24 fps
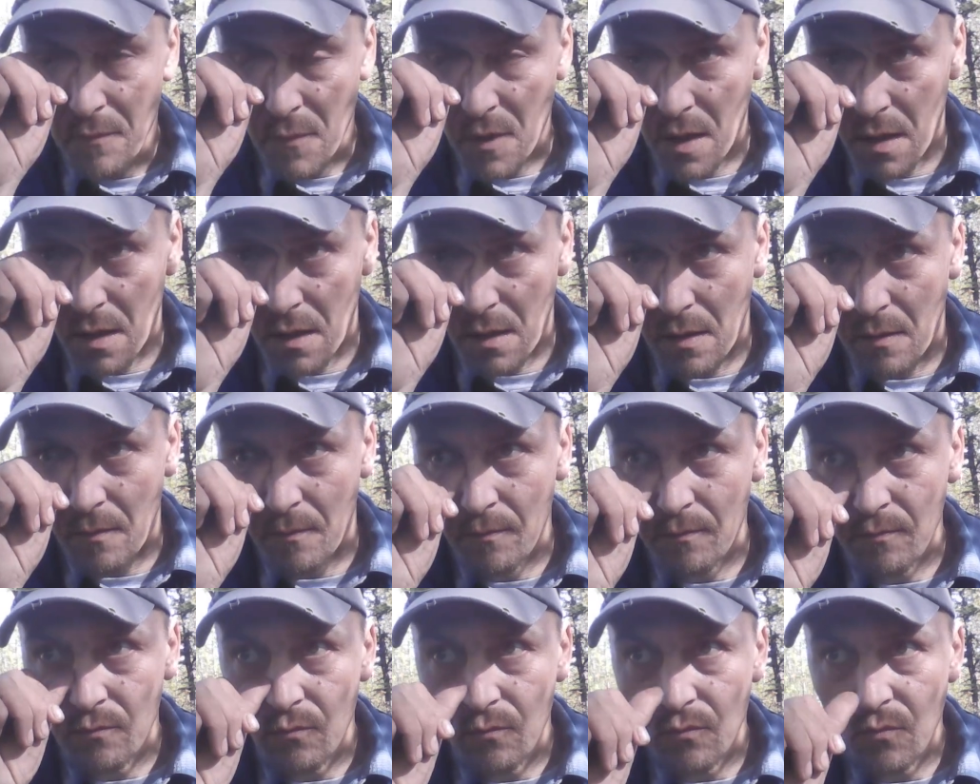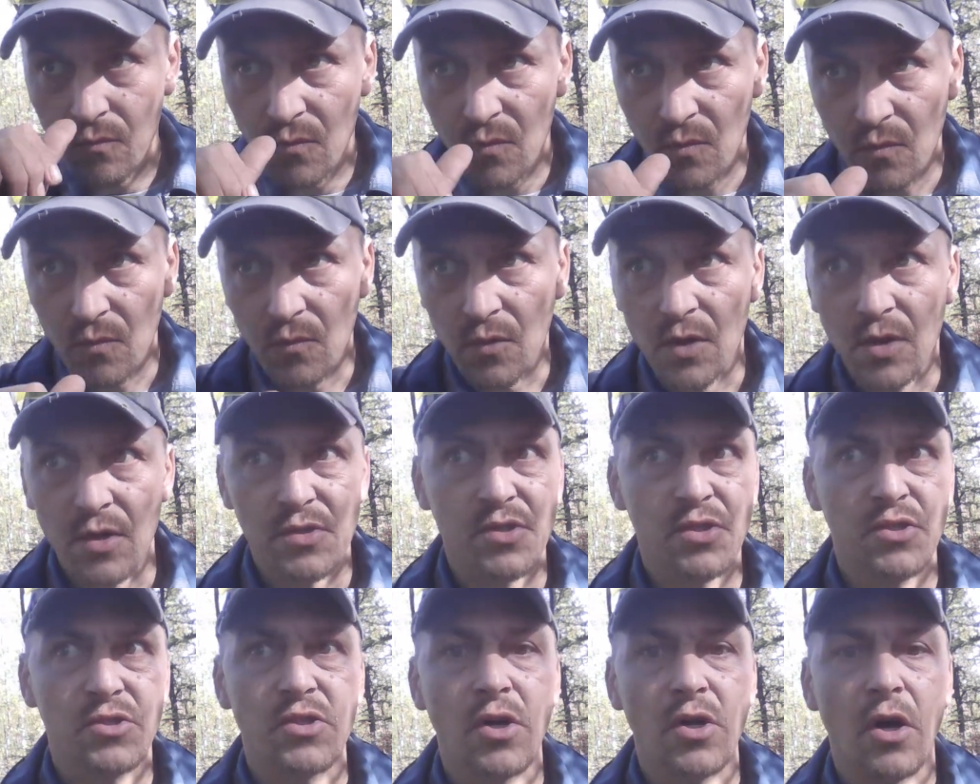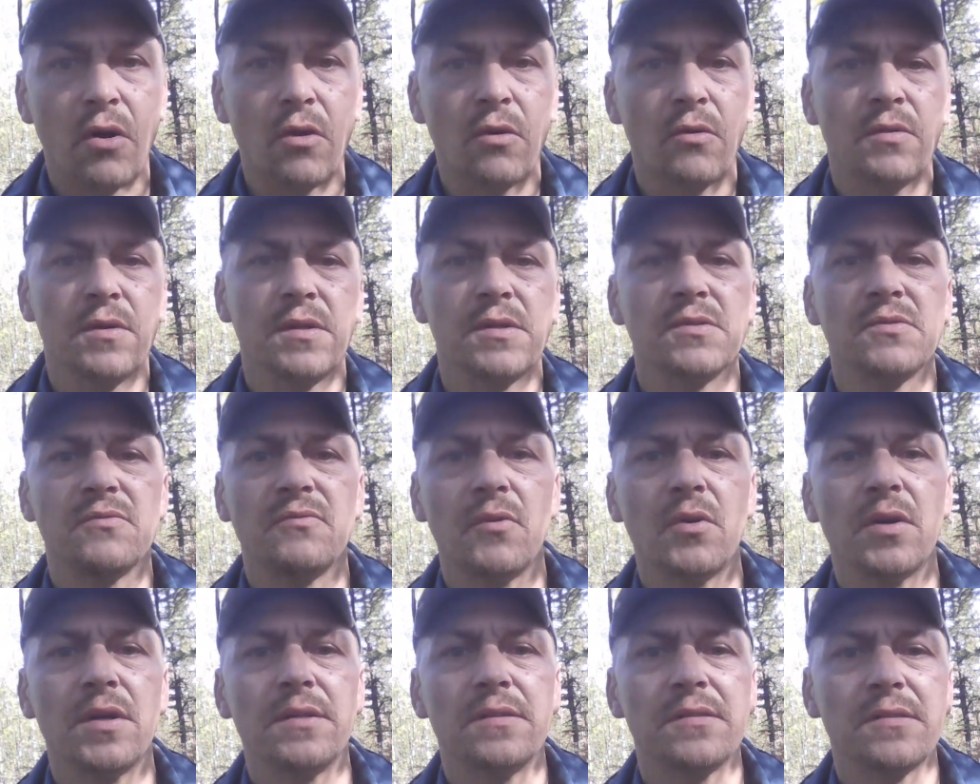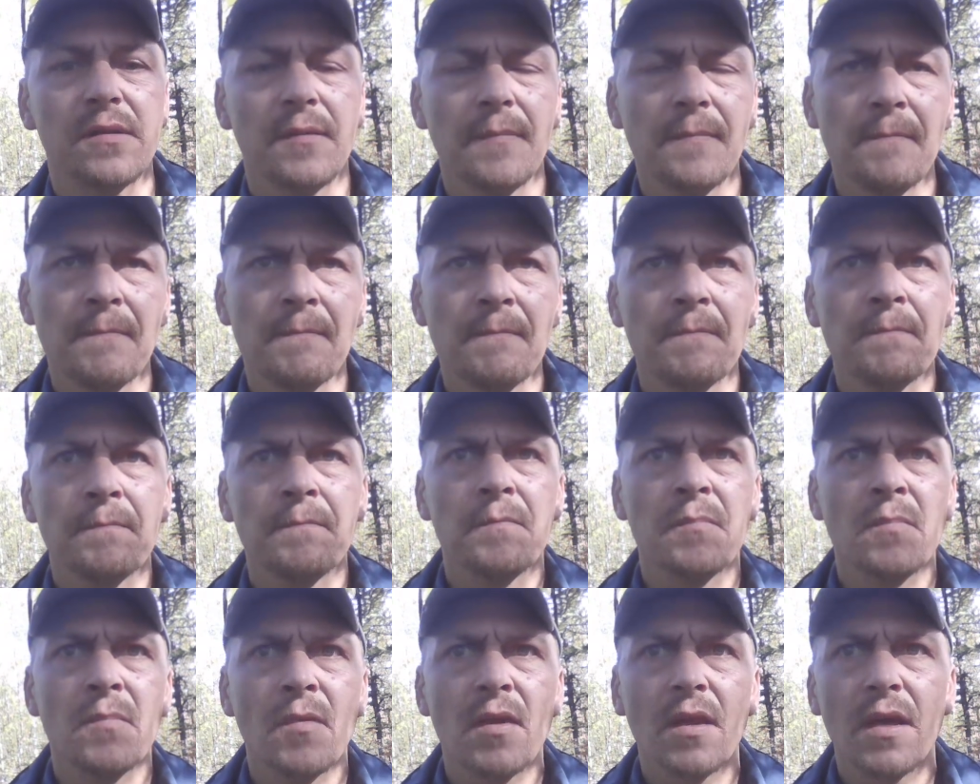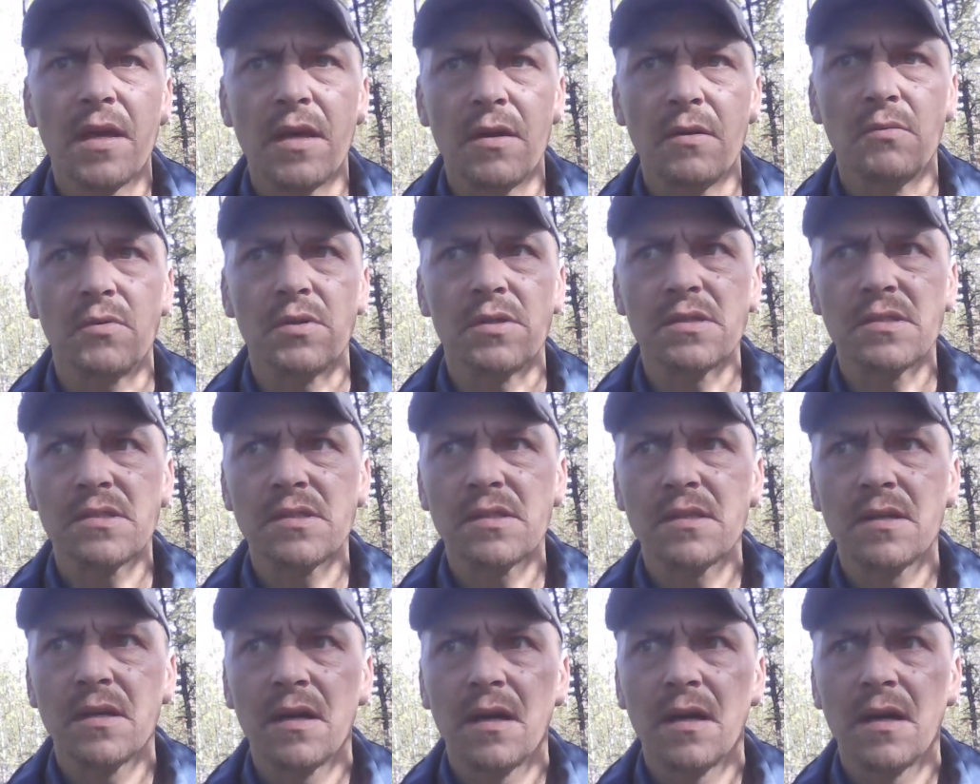Um, because of sorrow in his voice. He was